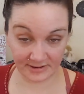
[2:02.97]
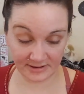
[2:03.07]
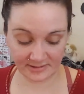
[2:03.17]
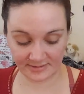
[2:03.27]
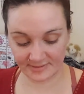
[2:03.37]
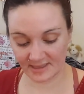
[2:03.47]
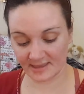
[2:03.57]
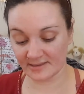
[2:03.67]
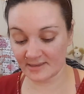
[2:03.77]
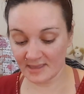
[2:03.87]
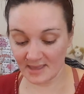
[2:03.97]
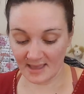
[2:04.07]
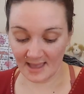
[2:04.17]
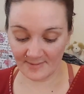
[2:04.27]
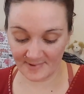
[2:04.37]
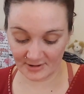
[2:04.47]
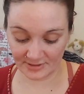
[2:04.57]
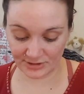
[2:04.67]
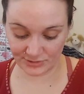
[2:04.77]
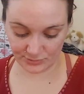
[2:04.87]
3 that I
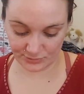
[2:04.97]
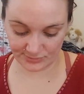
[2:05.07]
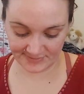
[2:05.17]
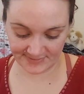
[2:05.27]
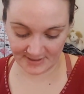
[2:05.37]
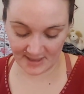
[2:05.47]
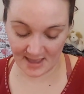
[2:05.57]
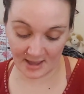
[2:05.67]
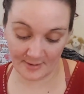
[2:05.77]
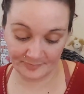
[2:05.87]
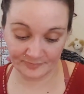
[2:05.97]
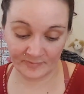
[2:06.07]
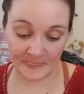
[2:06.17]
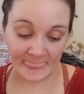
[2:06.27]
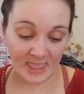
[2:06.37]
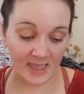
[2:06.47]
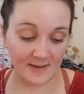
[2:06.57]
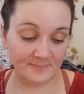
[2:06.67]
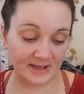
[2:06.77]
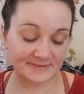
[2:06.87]
barely use.
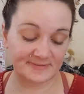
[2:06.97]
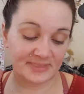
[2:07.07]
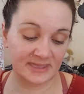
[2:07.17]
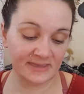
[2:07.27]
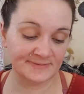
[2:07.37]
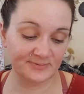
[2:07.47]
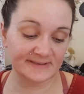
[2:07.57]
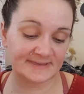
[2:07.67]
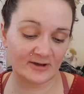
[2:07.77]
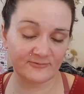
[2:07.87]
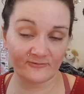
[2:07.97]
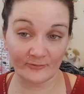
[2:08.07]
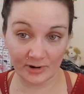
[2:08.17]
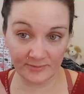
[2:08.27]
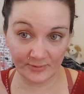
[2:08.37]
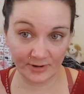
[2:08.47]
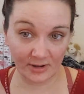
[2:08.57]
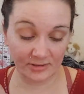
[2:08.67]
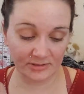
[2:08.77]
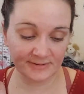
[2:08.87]
But these retail for
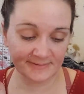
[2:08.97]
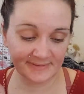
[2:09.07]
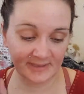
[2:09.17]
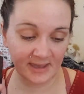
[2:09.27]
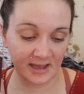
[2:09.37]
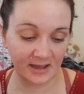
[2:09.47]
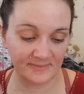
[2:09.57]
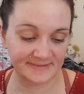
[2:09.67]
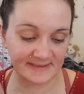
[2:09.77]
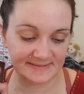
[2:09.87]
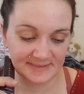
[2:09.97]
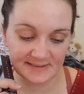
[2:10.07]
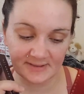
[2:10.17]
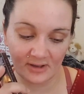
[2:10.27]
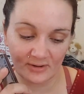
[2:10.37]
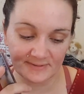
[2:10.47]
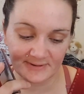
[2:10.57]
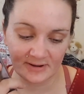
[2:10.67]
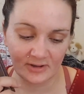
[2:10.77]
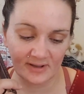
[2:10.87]
$44. It says, these
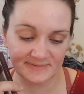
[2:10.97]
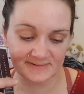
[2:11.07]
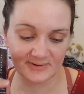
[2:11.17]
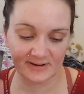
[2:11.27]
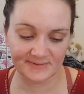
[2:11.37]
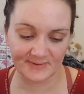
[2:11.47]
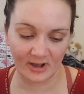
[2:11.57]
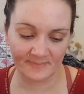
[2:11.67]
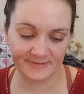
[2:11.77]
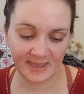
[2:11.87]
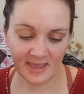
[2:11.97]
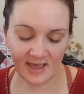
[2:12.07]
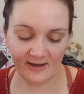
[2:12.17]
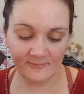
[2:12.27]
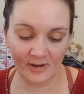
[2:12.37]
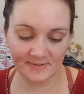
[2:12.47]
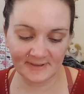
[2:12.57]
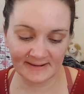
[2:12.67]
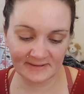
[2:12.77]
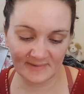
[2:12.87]
ultra concentrated drops of
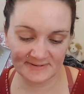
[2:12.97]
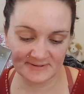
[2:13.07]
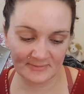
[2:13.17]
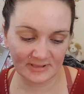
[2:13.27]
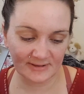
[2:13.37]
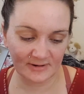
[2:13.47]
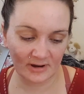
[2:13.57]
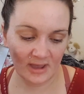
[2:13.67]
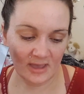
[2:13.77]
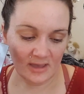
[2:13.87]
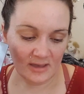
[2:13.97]
multi-dimensional glitter